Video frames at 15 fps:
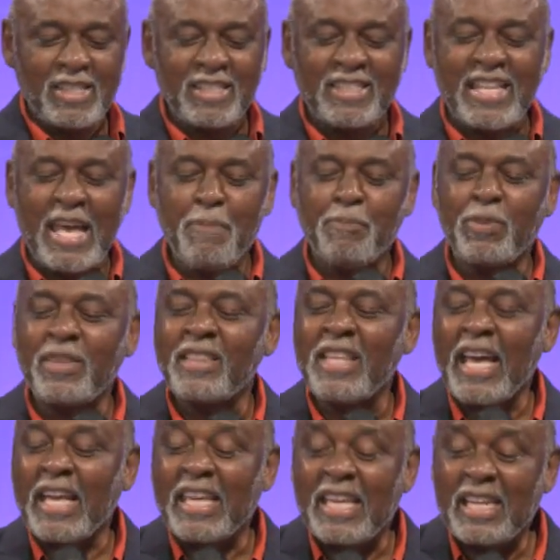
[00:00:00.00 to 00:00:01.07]
That,
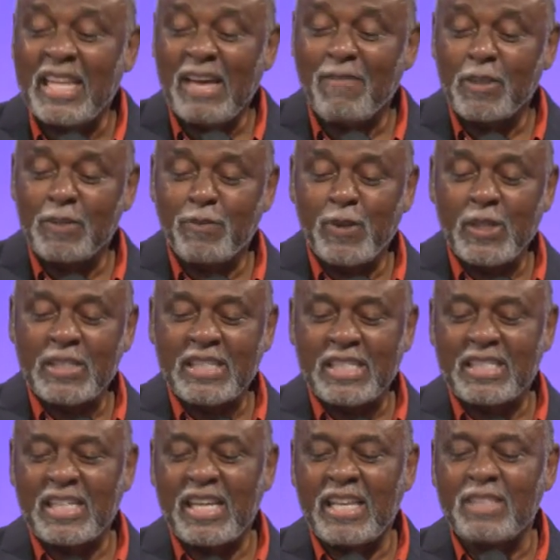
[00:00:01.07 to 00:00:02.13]
that 11th verse that
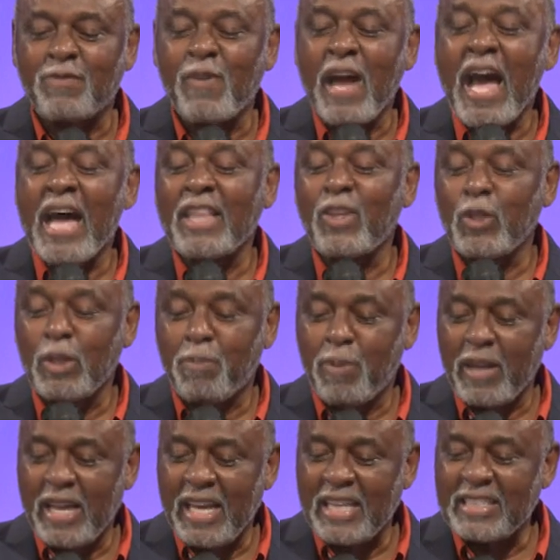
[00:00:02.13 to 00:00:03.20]
says, For I know the
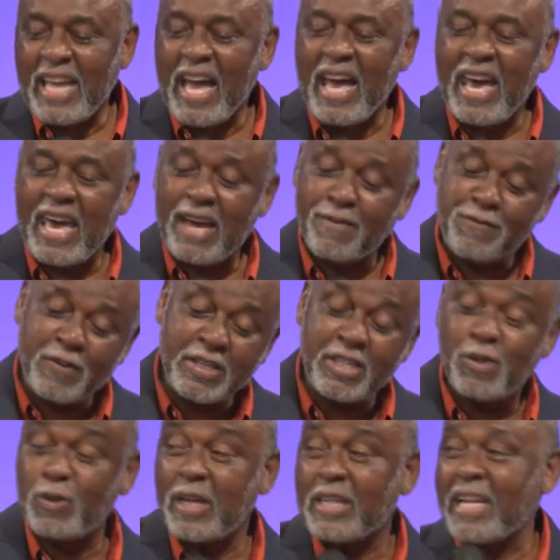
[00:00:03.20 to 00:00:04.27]
plans I have for
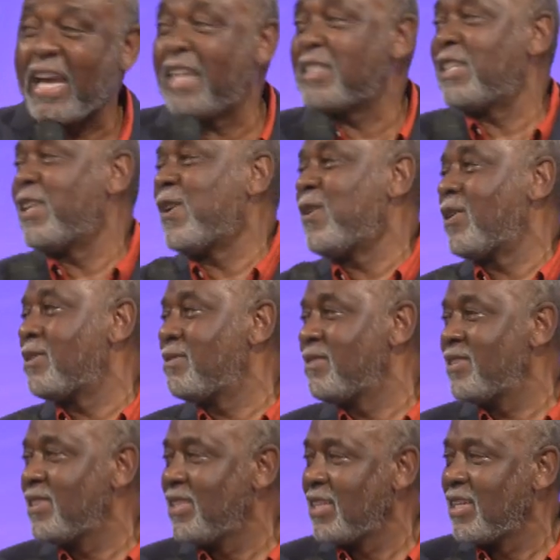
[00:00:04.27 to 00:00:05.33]
you, declares the Lord.
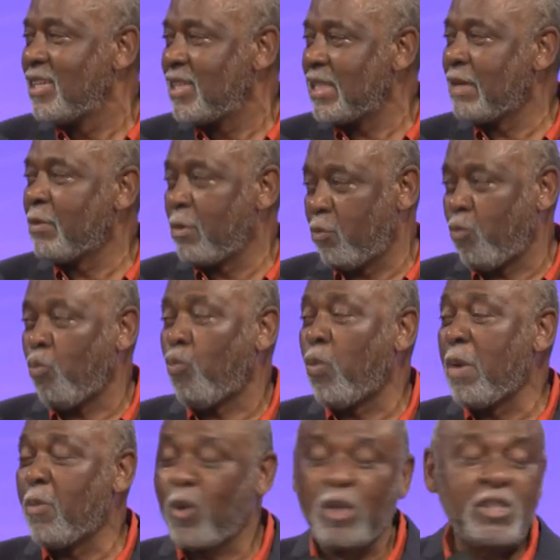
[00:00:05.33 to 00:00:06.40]
Yeah, we,
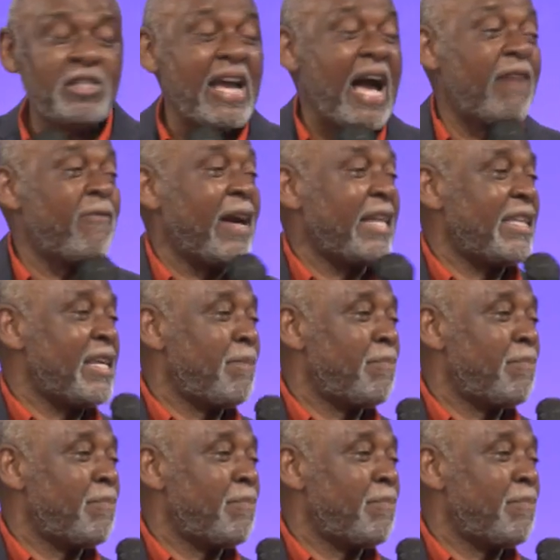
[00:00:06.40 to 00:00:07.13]
we want to shout right there